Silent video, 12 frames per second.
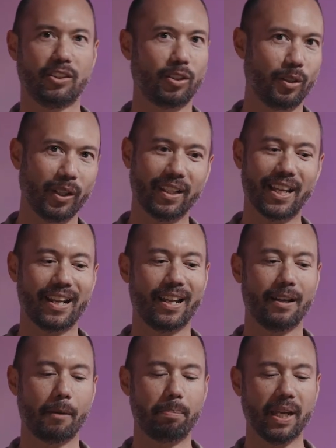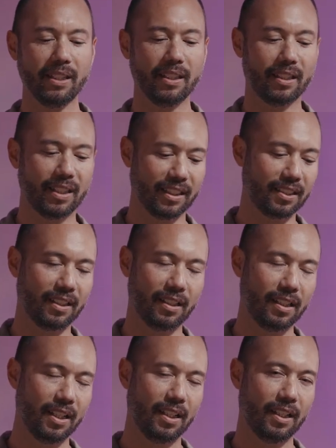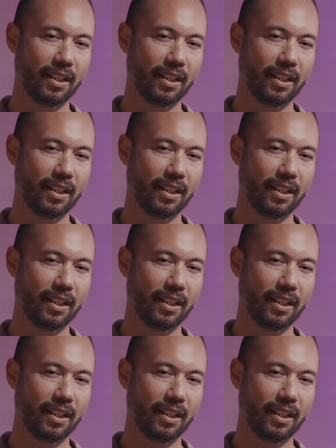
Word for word: turning that opinion into